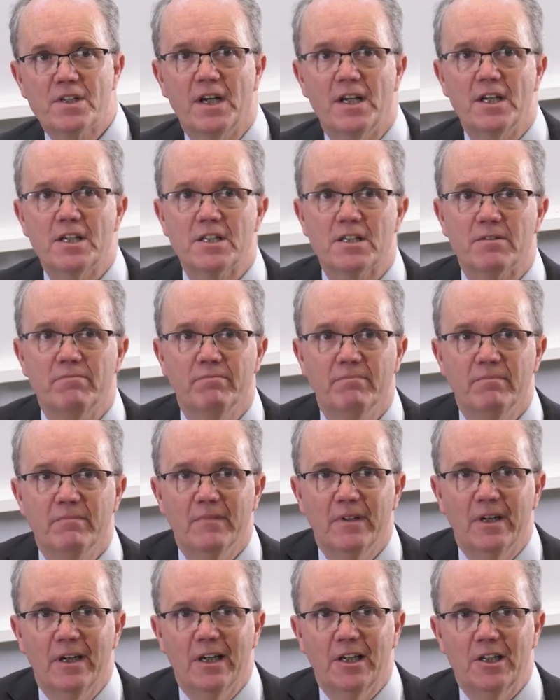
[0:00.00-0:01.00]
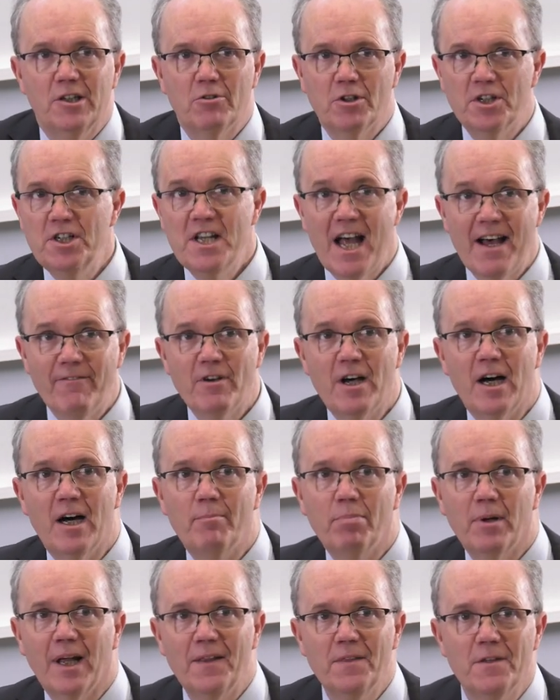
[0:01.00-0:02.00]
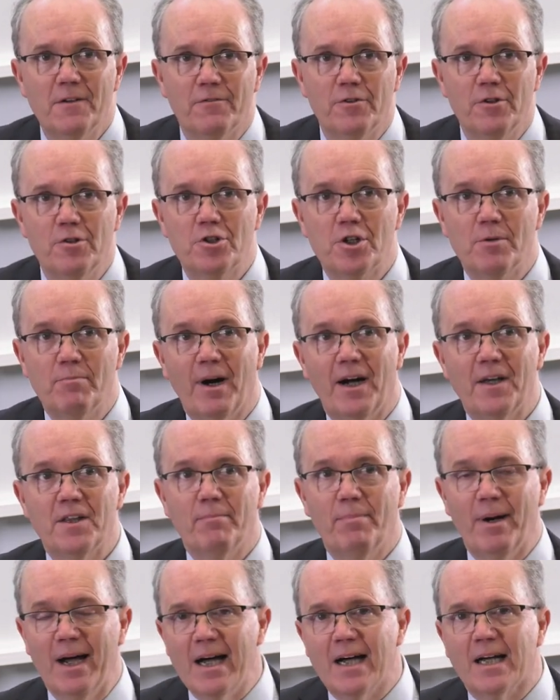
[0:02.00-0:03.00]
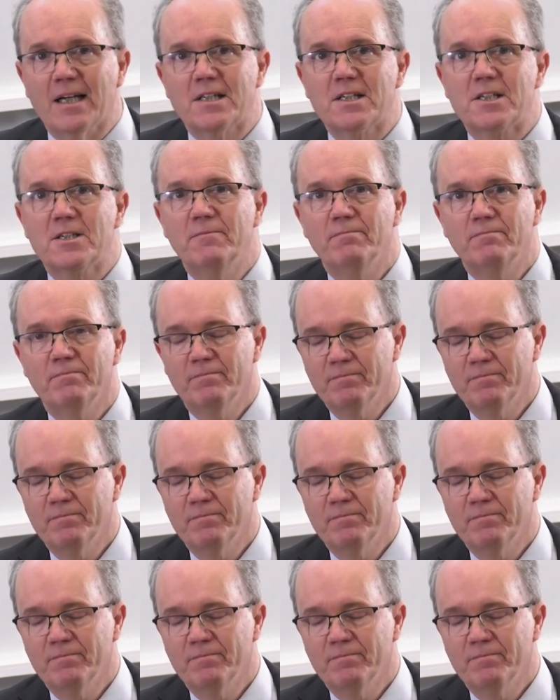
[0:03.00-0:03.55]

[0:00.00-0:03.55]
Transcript: says, You can never plan the future by the past.